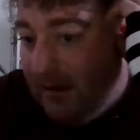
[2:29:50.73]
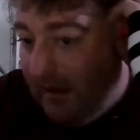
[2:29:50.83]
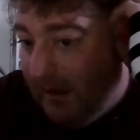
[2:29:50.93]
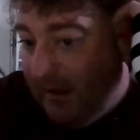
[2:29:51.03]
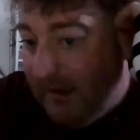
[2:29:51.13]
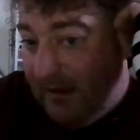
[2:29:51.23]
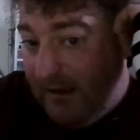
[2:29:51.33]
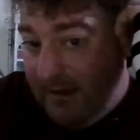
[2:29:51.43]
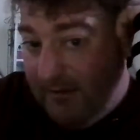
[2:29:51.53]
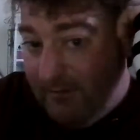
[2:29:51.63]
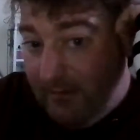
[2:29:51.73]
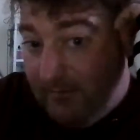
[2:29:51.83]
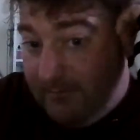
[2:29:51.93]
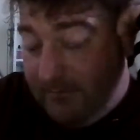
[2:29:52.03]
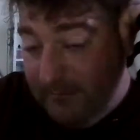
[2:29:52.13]
What?
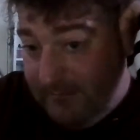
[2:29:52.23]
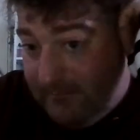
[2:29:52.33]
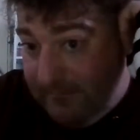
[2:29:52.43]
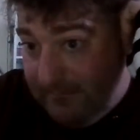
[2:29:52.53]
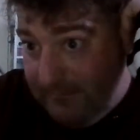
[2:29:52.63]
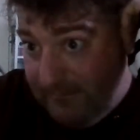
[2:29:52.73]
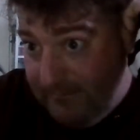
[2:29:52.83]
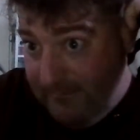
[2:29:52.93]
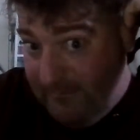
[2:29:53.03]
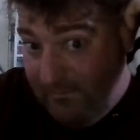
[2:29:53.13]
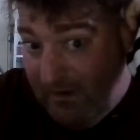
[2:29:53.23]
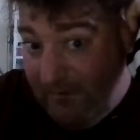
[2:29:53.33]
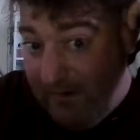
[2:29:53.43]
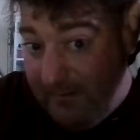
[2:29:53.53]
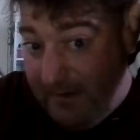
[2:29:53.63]

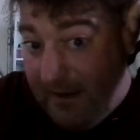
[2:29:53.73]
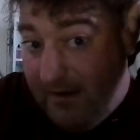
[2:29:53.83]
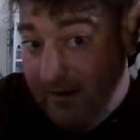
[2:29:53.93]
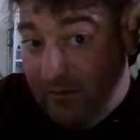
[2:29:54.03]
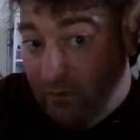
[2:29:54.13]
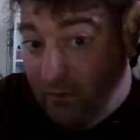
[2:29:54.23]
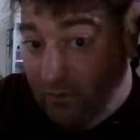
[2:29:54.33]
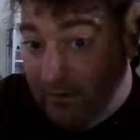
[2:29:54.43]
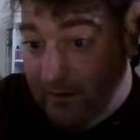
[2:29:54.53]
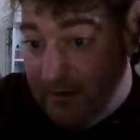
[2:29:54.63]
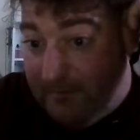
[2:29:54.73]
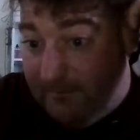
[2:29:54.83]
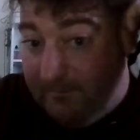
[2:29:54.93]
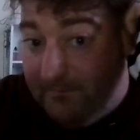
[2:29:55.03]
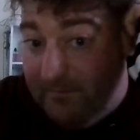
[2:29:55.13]
living on my own
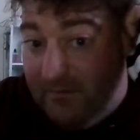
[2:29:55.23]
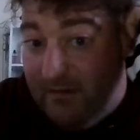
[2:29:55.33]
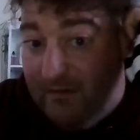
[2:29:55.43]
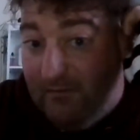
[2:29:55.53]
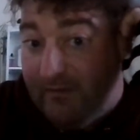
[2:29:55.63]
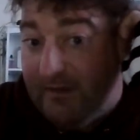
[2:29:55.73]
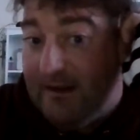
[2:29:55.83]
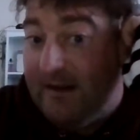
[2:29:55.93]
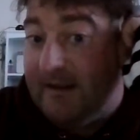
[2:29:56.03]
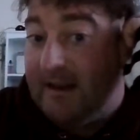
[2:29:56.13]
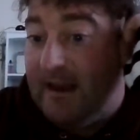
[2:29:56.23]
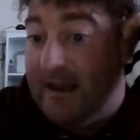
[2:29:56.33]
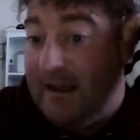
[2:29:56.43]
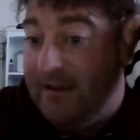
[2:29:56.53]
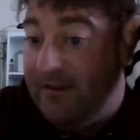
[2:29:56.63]
or with the
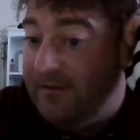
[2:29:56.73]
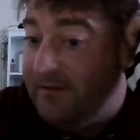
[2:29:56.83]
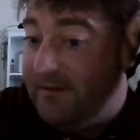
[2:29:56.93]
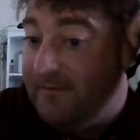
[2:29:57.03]
layout.